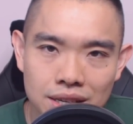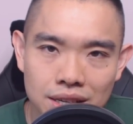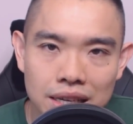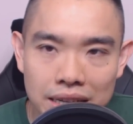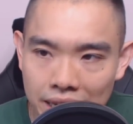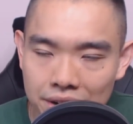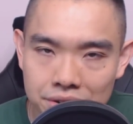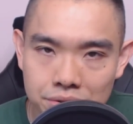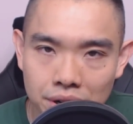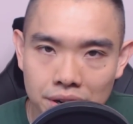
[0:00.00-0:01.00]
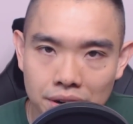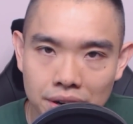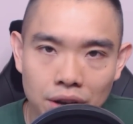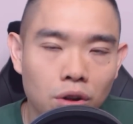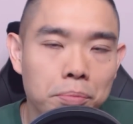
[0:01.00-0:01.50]
indicators, right,
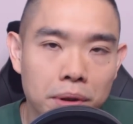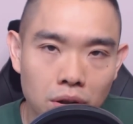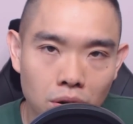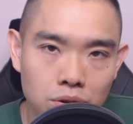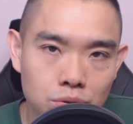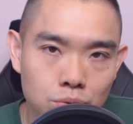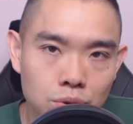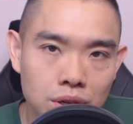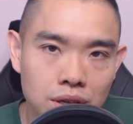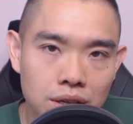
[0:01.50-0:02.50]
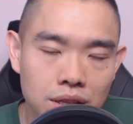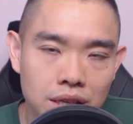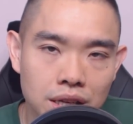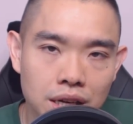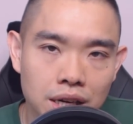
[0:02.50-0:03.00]
they all belong to
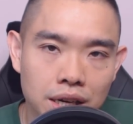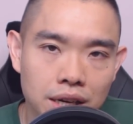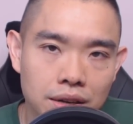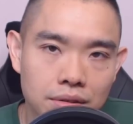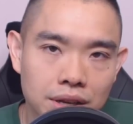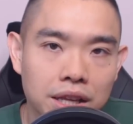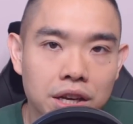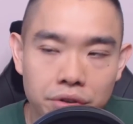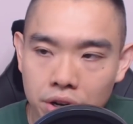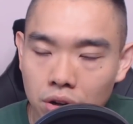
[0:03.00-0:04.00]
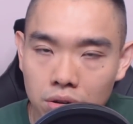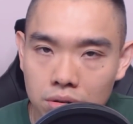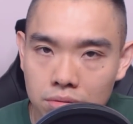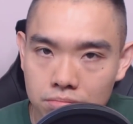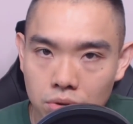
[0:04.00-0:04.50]
the category called
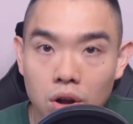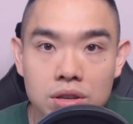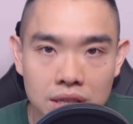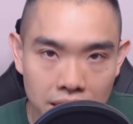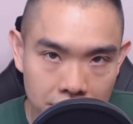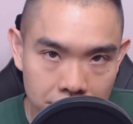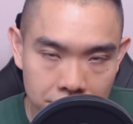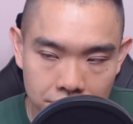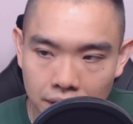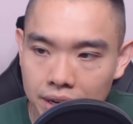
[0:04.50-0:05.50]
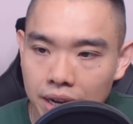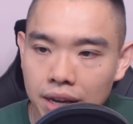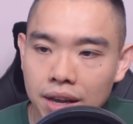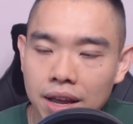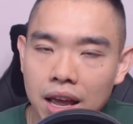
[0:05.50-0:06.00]
oscillators, right? They
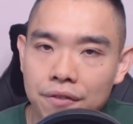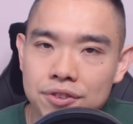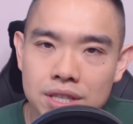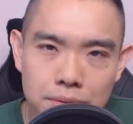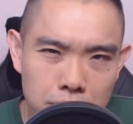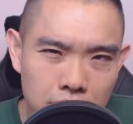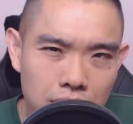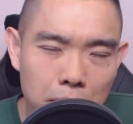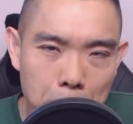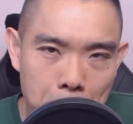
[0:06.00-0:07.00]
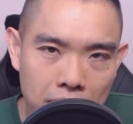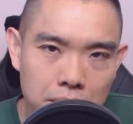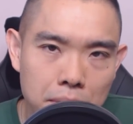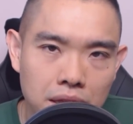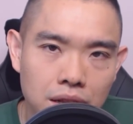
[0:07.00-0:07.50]
have similar
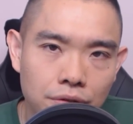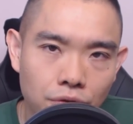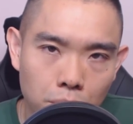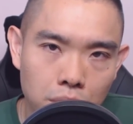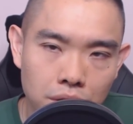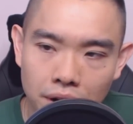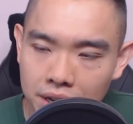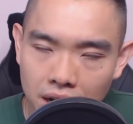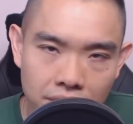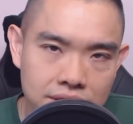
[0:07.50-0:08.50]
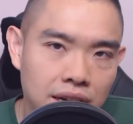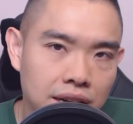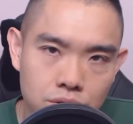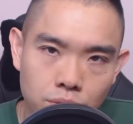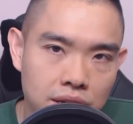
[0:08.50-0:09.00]
mathematical formula, right? The RSI, the
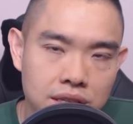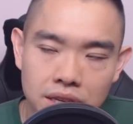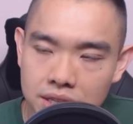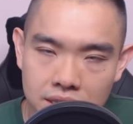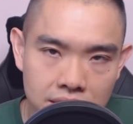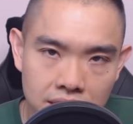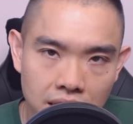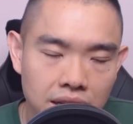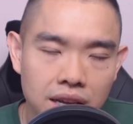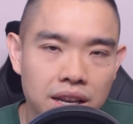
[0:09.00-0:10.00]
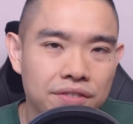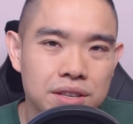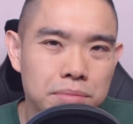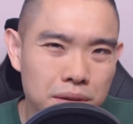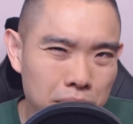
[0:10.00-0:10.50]
stochastic, the CCI, they have
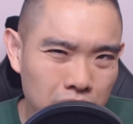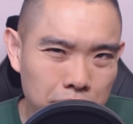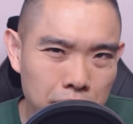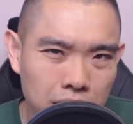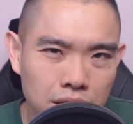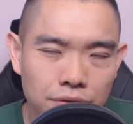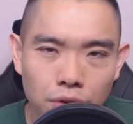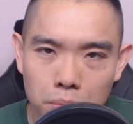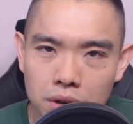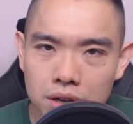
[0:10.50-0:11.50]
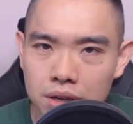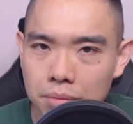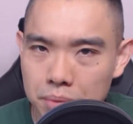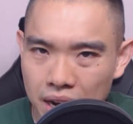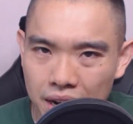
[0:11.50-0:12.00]
similar mathematical formula
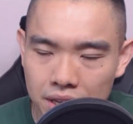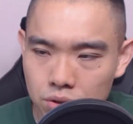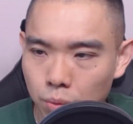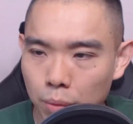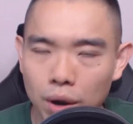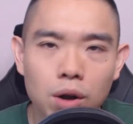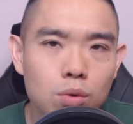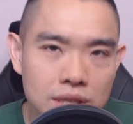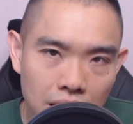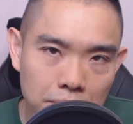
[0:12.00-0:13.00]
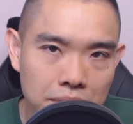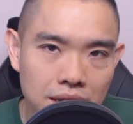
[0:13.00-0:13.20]
behind it. So when one goes up,